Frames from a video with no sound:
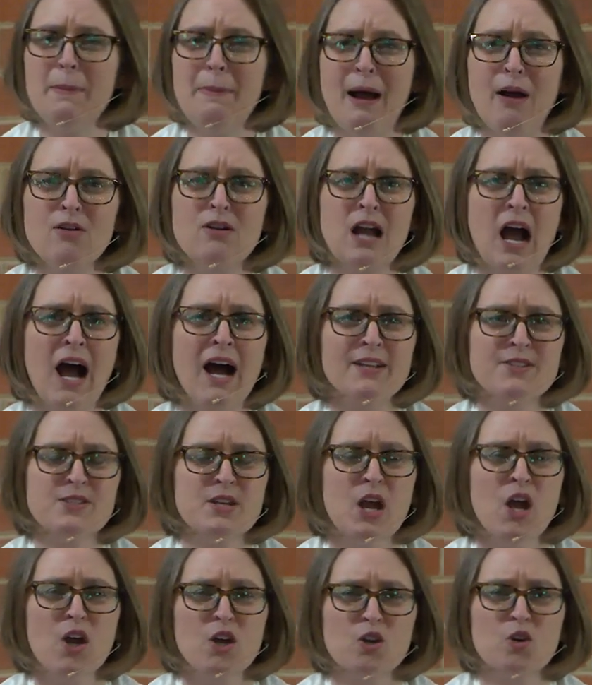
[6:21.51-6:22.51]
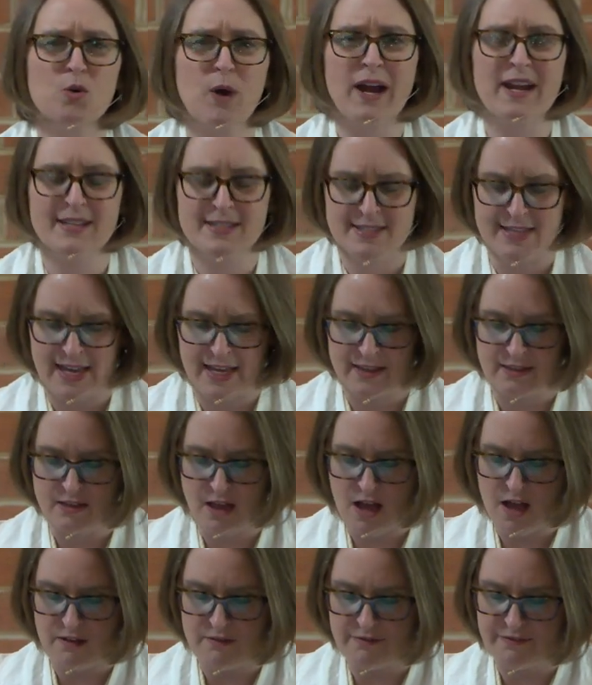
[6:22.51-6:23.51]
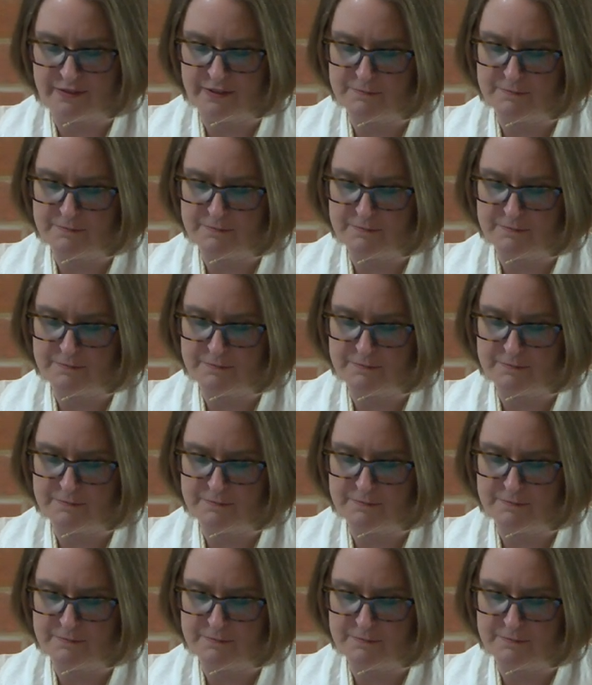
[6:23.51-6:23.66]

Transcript: about God's grace and love.